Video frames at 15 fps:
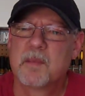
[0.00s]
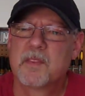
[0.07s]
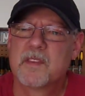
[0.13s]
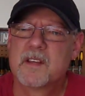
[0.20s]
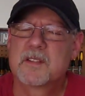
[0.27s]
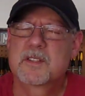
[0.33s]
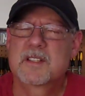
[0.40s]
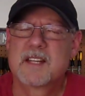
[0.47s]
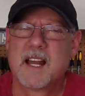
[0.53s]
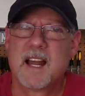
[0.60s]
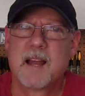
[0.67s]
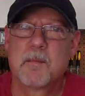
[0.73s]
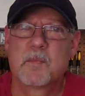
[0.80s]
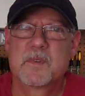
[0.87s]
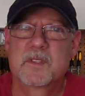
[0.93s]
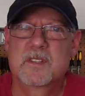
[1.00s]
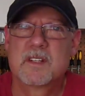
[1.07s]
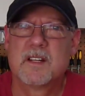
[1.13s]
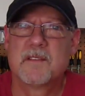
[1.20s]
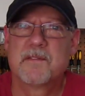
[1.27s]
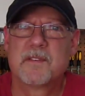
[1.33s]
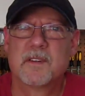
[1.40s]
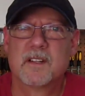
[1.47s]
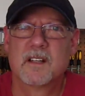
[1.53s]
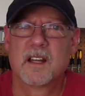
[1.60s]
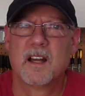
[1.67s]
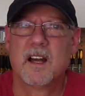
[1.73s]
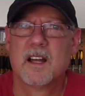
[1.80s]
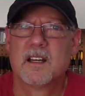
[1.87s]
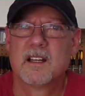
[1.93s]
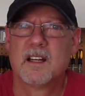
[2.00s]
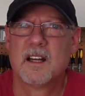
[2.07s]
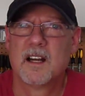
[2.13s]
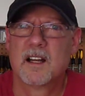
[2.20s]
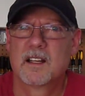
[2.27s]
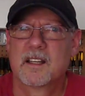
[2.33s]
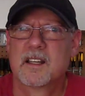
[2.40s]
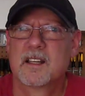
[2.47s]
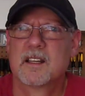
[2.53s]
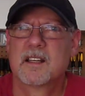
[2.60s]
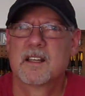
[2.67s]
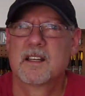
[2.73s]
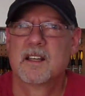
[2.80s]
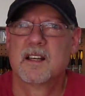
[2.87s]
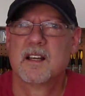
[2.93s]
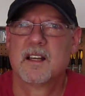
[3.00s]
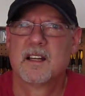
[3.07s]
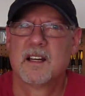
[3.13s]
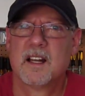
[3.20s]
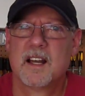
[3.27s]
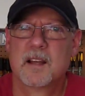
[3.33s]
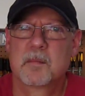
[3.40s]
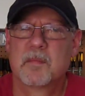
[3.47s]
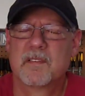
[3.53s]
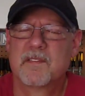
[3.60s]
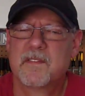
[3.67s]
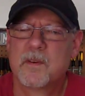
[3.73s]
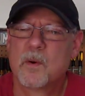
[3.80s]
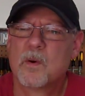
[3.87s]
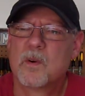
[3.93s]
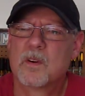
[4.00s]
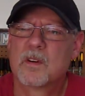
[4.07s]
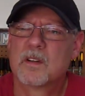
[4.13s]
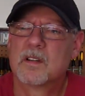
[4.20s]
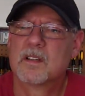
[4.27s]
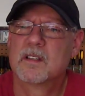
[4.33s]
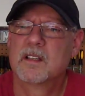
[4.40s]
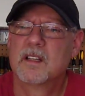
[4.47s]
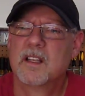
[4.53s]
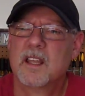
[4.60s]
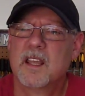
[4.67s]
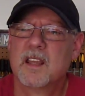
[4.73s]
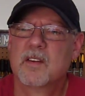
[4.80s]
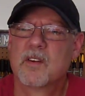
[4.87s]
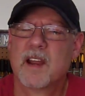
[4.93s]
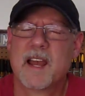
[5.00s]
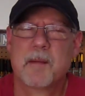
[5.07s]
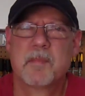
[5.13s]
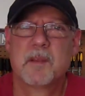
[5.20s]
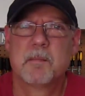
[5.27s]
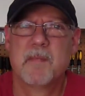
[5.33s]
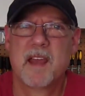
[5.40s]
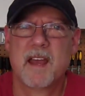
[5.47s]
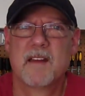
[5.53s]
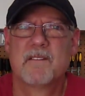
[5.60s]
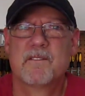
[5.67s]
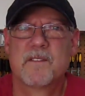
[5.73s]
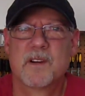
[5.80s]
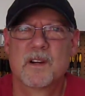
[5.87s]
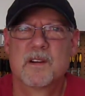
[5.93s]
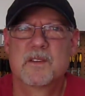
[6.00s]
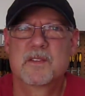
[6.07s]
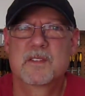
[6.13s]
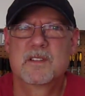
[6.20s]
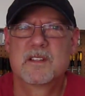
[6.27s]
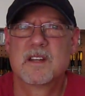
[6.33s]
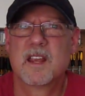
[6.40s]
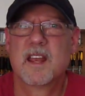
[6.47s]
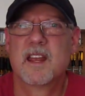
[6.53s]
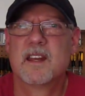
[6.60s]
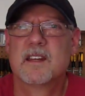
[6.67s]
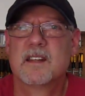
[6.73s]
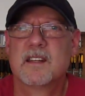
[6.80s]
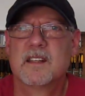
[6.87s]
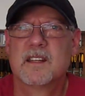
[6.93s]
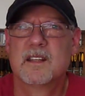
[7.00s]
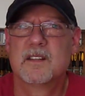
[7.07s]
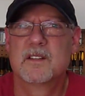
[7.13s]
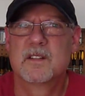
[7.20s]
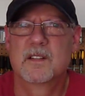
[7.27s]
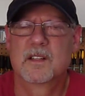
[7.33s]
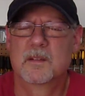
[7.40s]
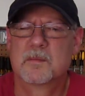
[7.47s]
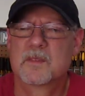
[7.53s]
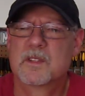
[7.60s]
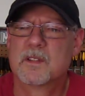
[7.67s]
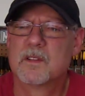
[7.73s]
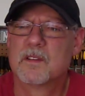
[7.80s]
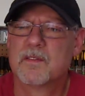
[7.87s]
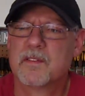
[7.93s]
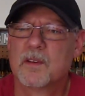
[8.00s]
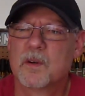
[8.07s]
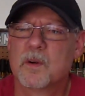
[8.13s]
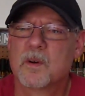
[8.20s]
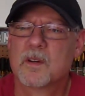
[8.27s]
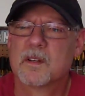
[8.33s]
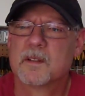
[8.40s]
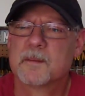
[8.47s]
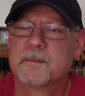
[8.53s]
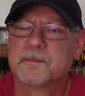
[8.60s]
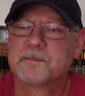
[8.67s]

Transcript: But this time was different, unlike before. He grabbed the man first and he took him to the floor.